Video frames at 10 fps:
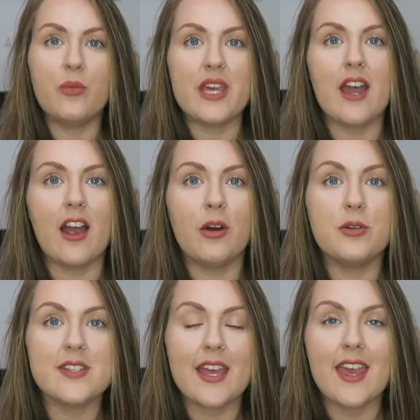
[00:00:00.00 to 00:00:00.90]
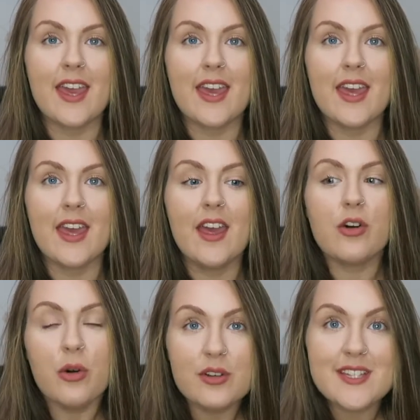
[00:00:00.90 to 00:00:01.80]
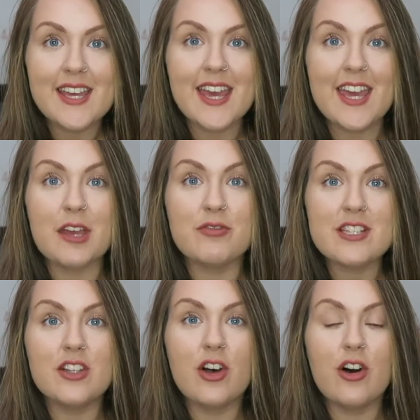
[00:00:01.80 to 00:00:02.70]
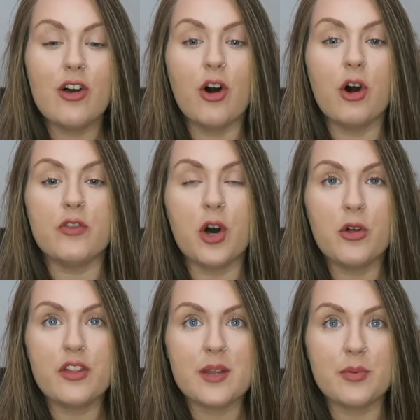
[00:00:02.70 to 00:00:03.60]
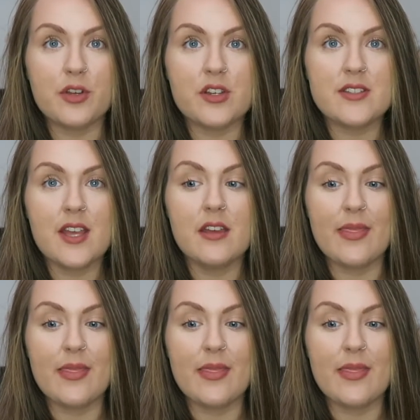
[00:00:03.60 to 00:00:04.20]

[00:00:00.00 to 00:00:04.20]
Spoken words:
We are co-hosting a read-along of all three books